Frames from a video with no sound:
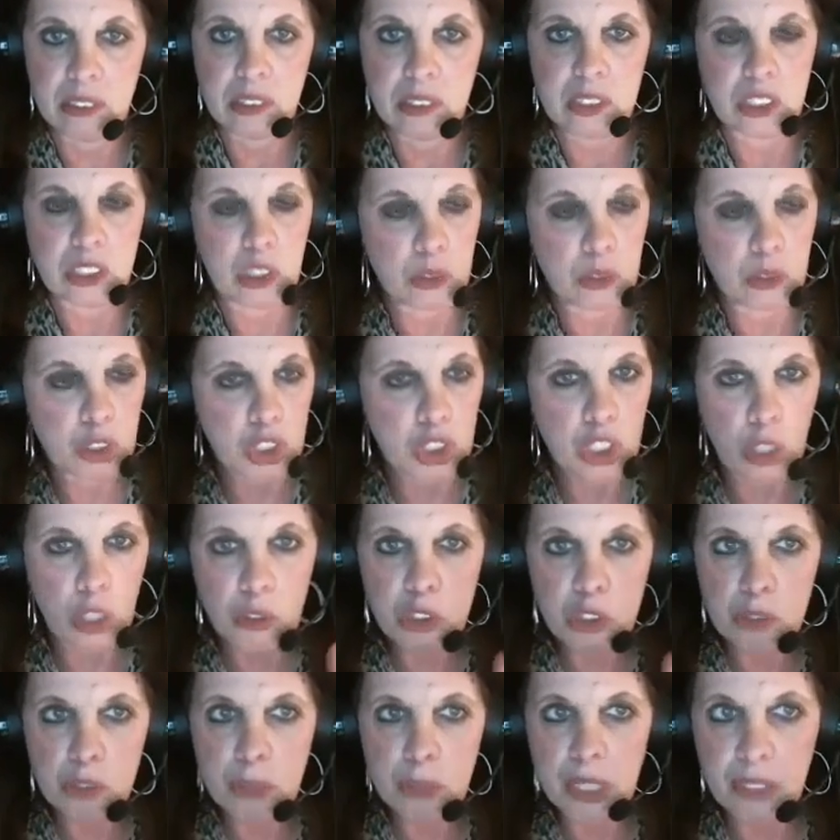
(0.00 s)
So he
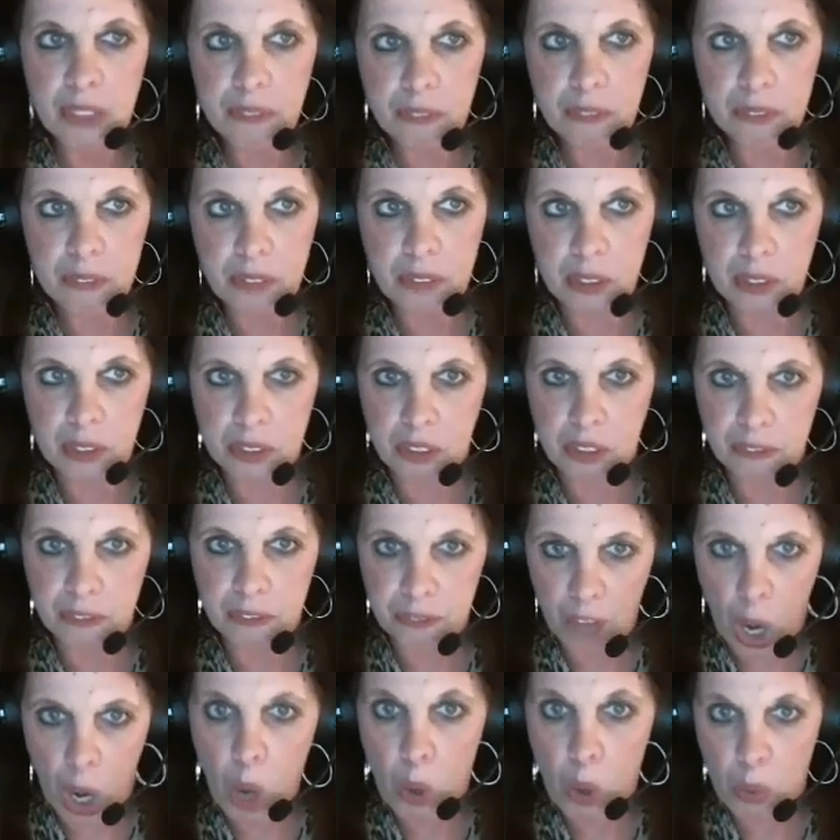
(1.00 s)
shows me the
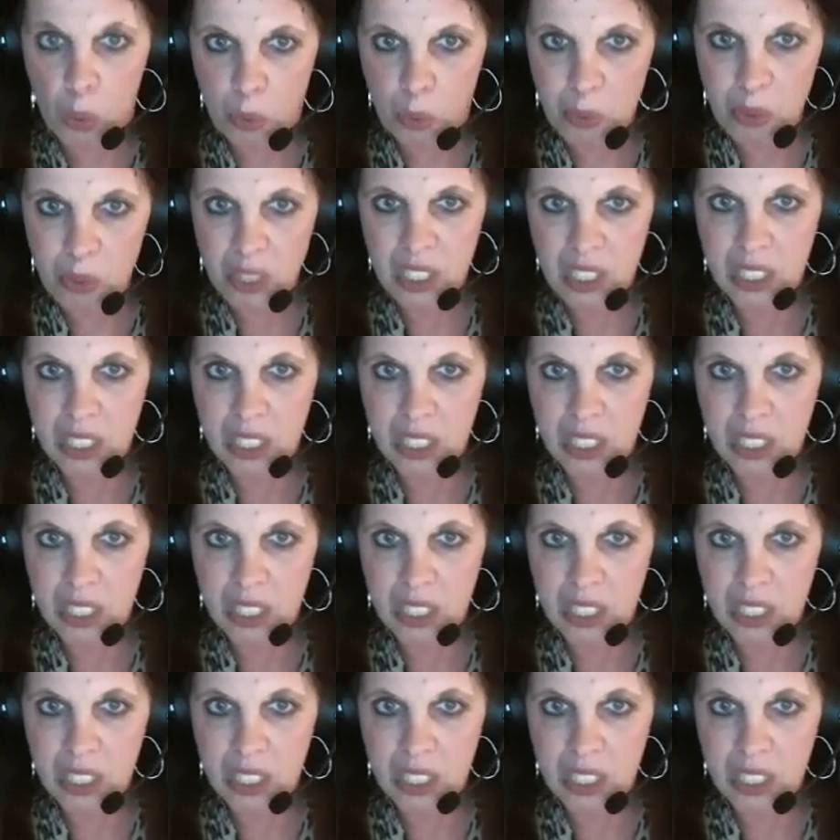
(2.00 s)
phone